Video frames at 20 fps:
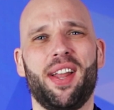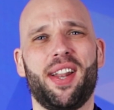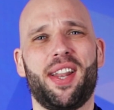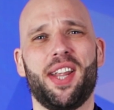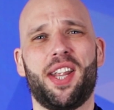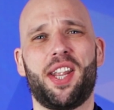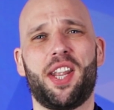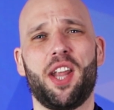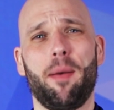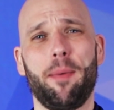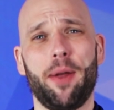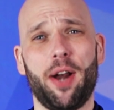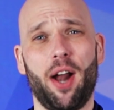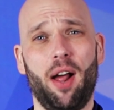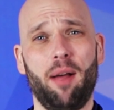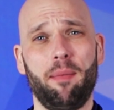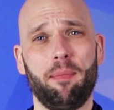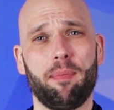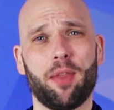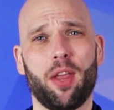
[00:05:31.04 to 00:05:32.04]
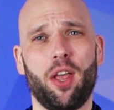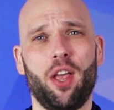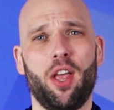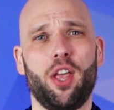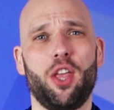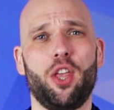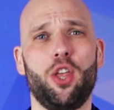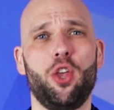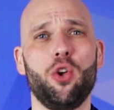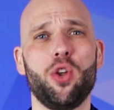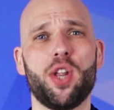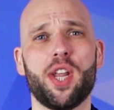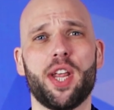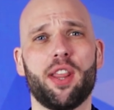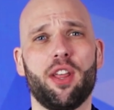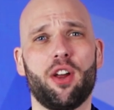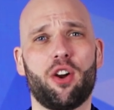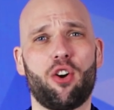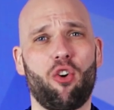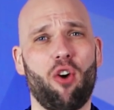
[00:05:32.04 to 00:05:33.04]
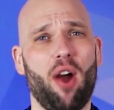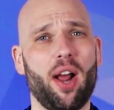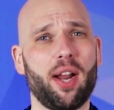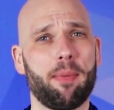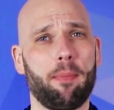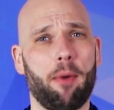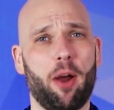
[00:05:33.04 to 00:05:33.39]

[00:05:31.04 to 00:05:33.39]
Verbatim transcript: to sum it up, Using the correct